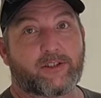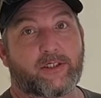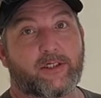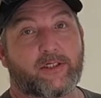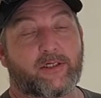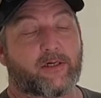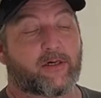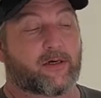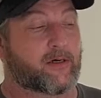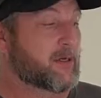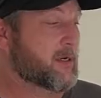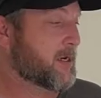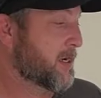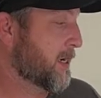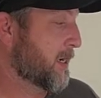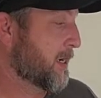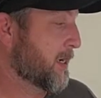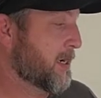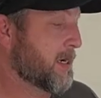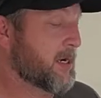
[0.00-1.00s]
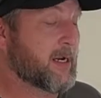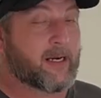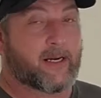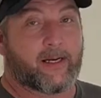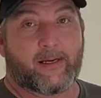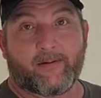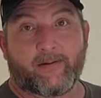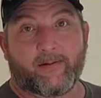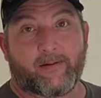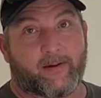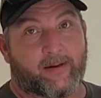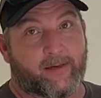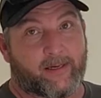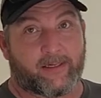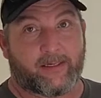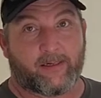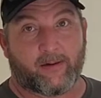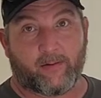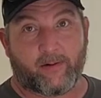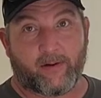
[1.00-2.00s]
And
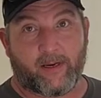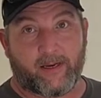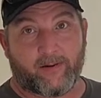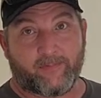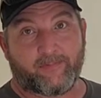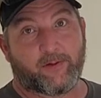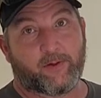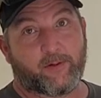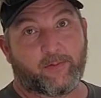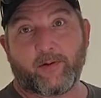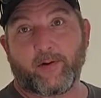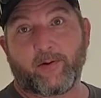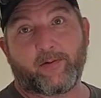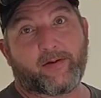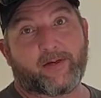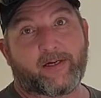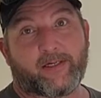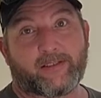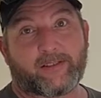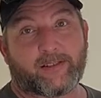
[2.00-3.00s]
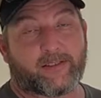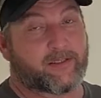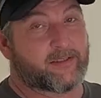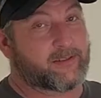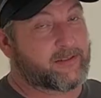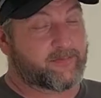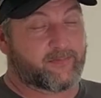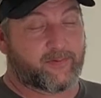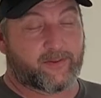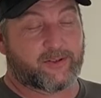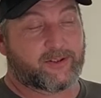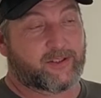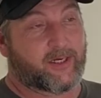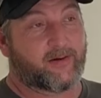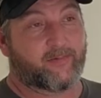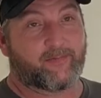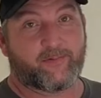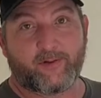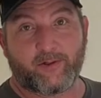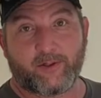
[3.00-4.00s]
you know, if you do this and it's the first
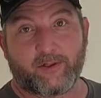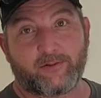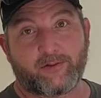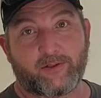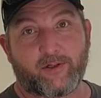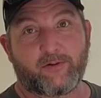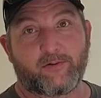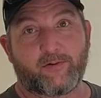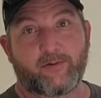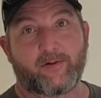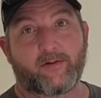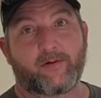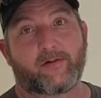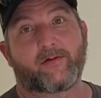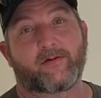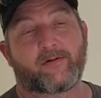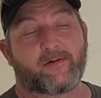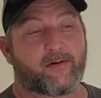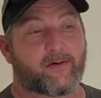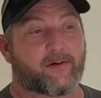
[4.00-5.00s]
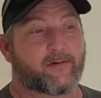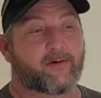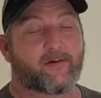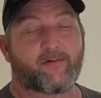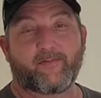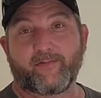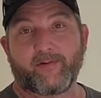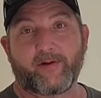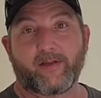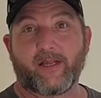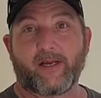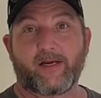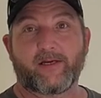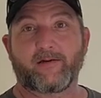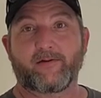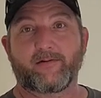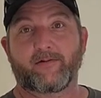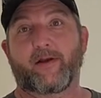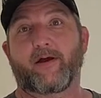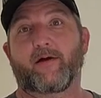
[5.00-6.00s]
time for you too, don't feel like
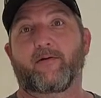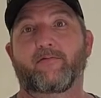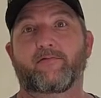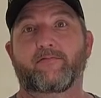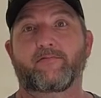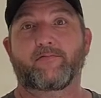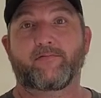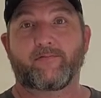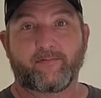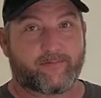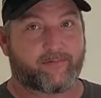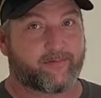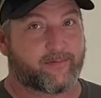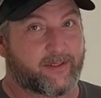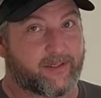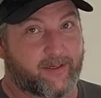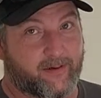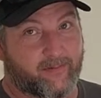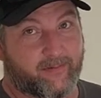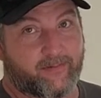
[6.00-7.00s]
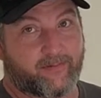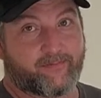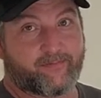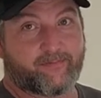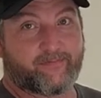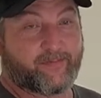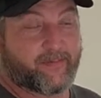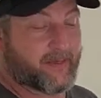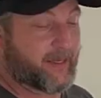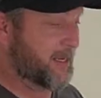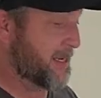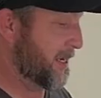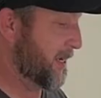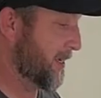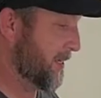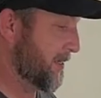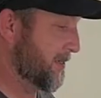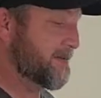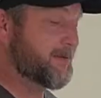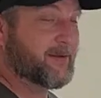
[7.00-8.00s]
you're alone. You know,
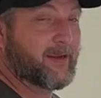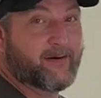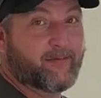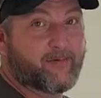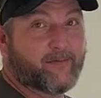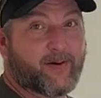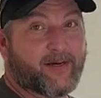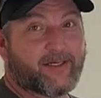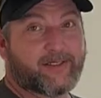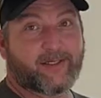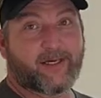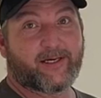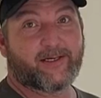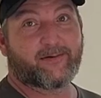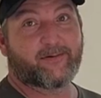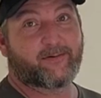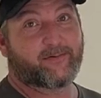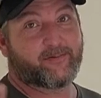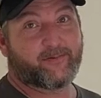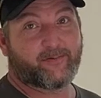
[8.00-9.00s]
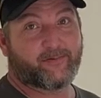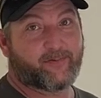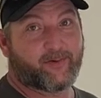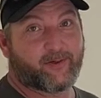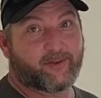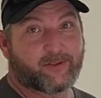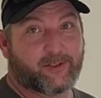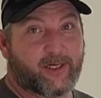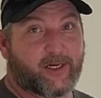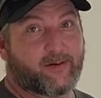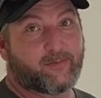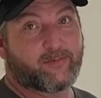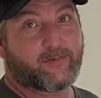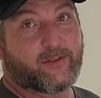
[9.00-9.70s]
everybody's got to do it for the first time.